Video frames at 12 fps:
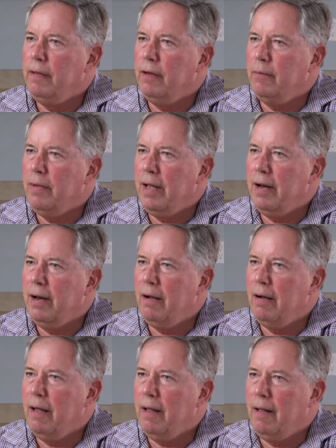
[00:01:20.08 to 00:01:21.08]
young men
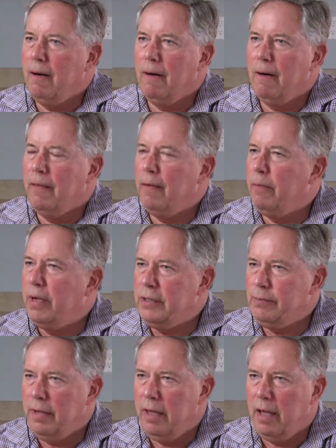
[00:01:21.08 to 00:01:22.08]
are on their
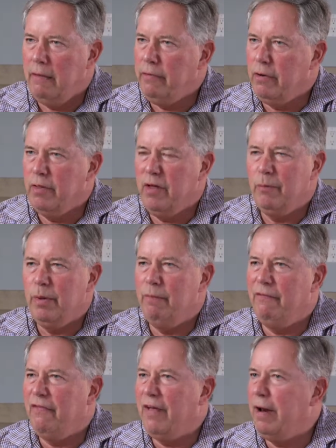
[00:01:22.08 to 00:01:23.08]
best behavior. They've been
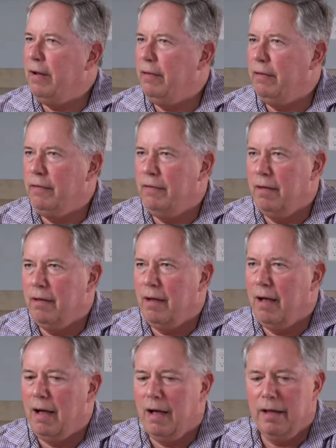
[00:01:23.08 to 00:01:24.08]
vetted
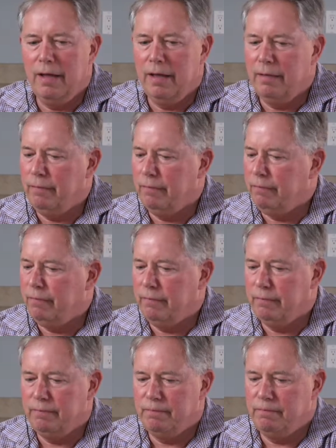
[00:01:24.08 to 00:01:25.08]
in
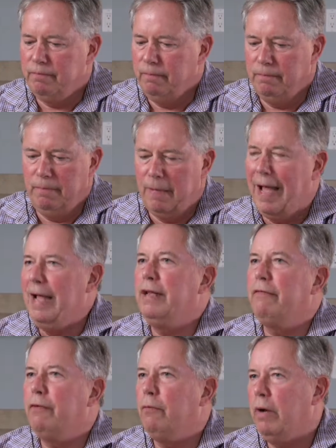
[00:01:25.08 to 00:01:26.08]
9
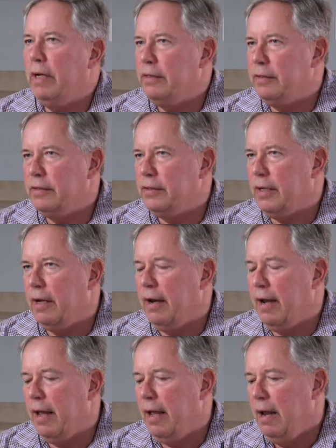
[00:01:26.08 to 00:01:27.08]
different ways to
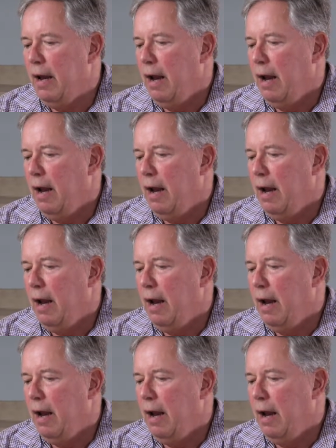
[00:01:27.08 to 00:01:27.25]
Sunday.